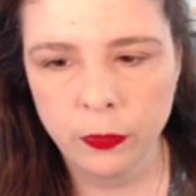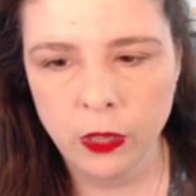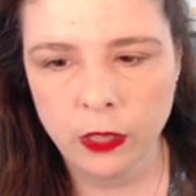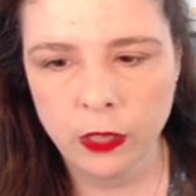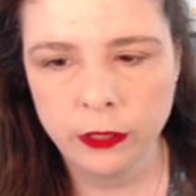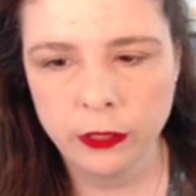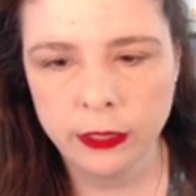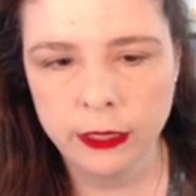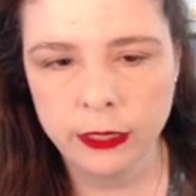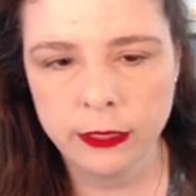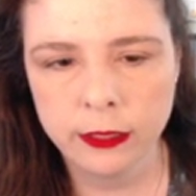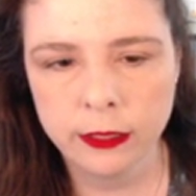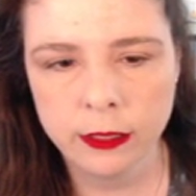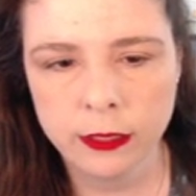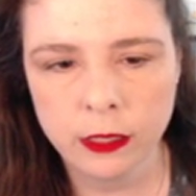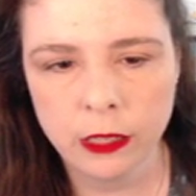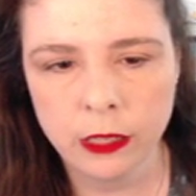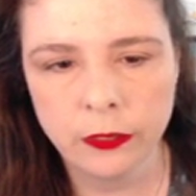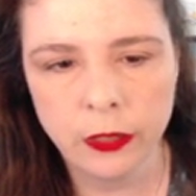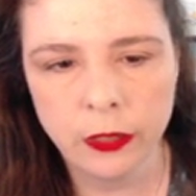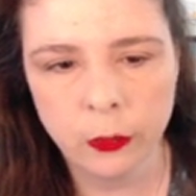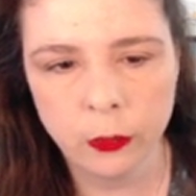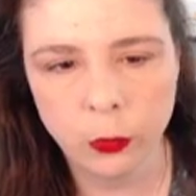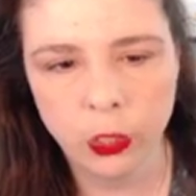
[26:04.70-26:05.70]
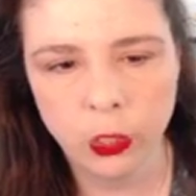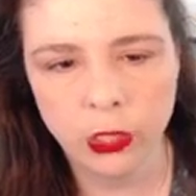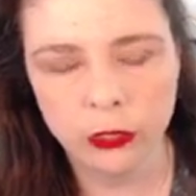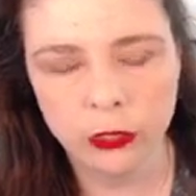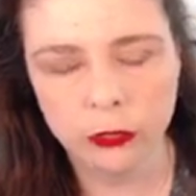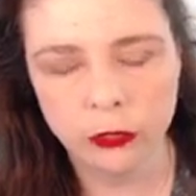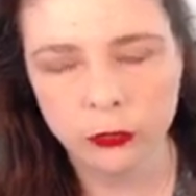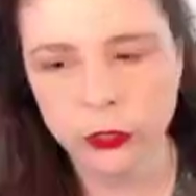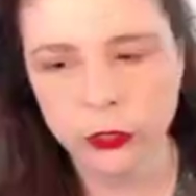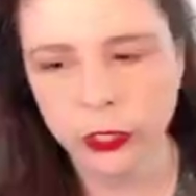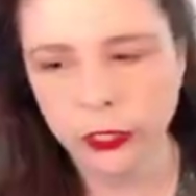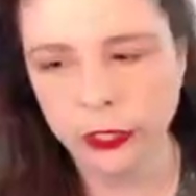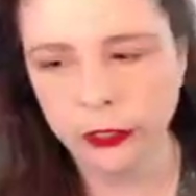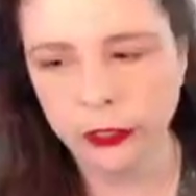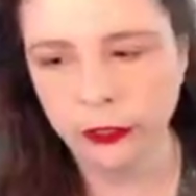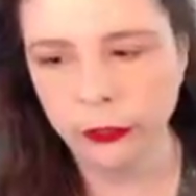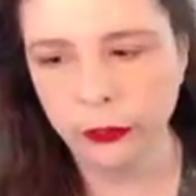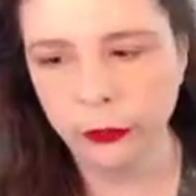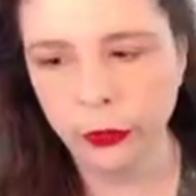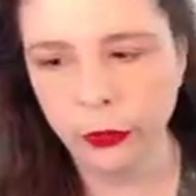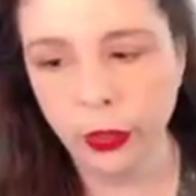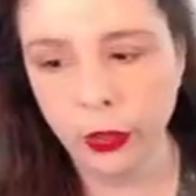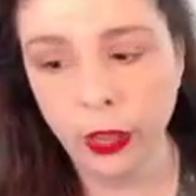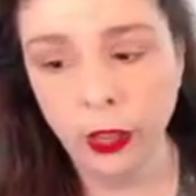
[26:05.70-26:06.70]
Huntings, and then we'll head over to EU,
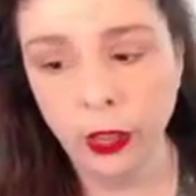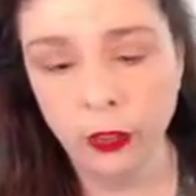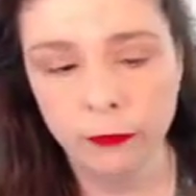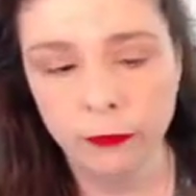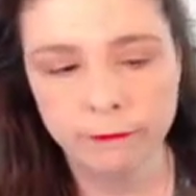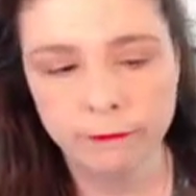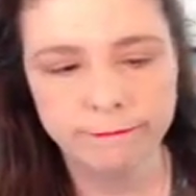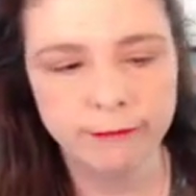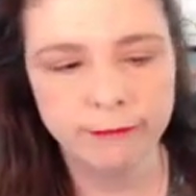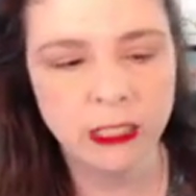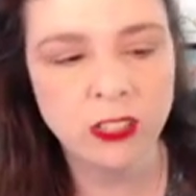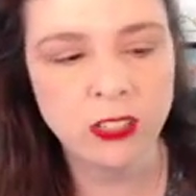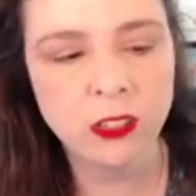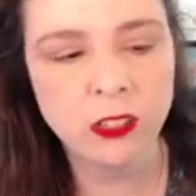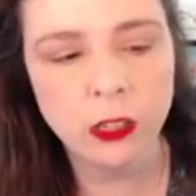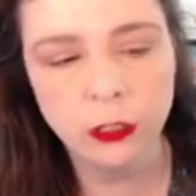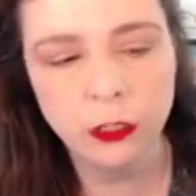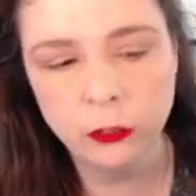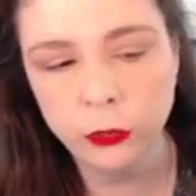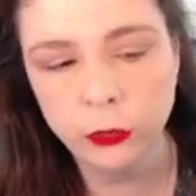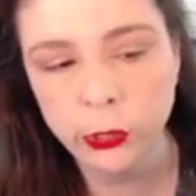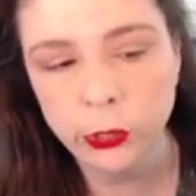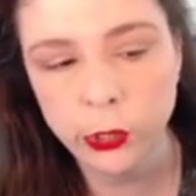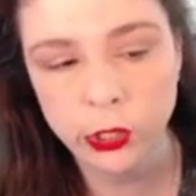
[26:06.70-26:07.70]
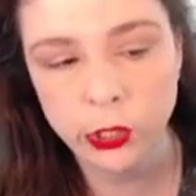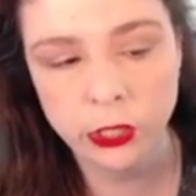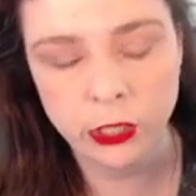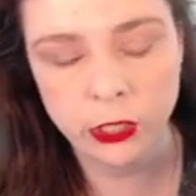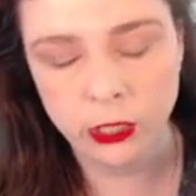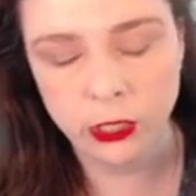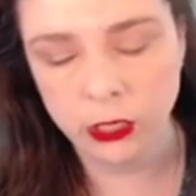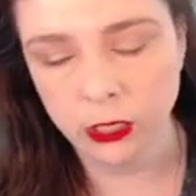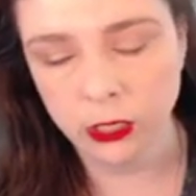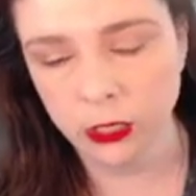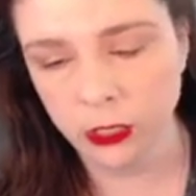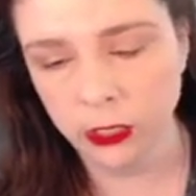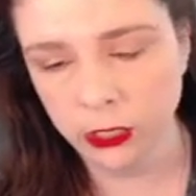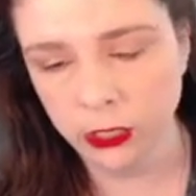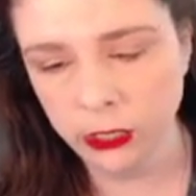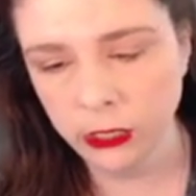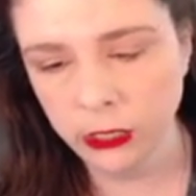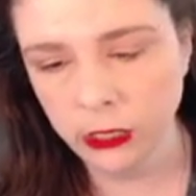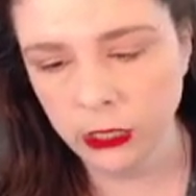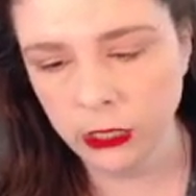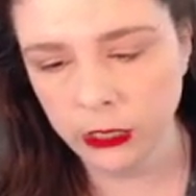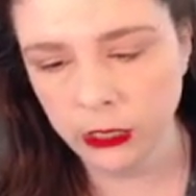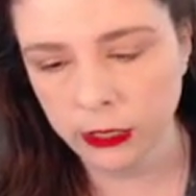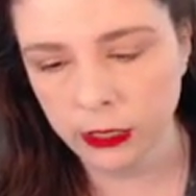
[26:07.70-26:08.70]
okay? Because I only just got
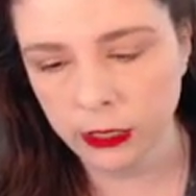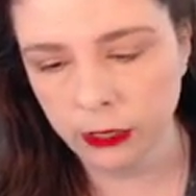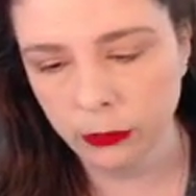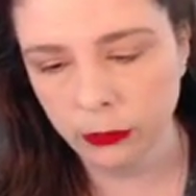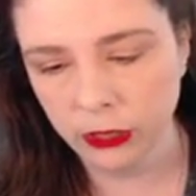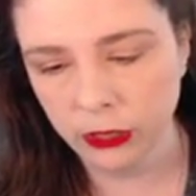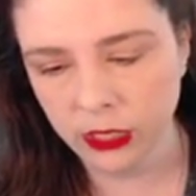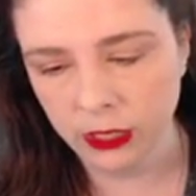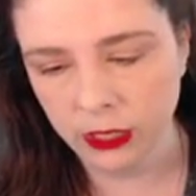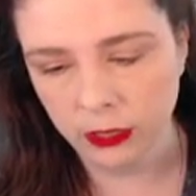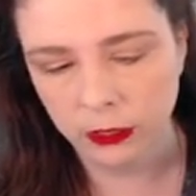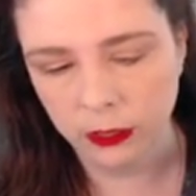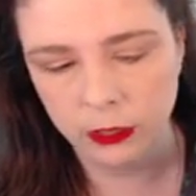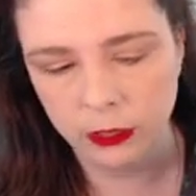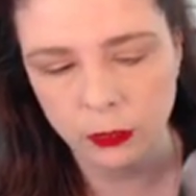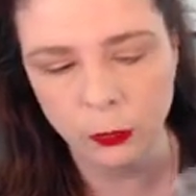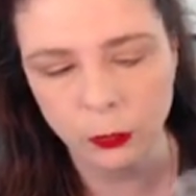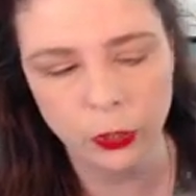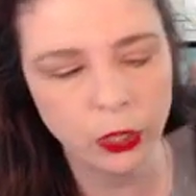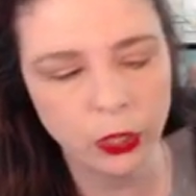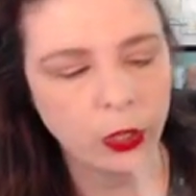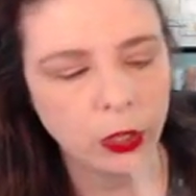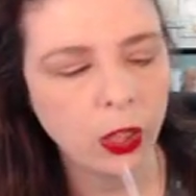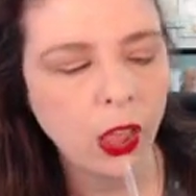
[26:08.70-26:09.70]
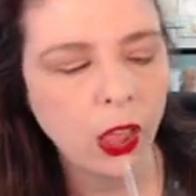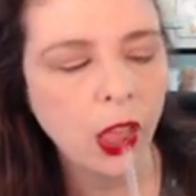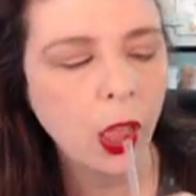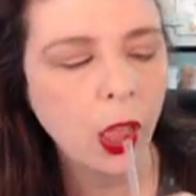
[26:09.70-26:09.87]
started because I was sick this morning.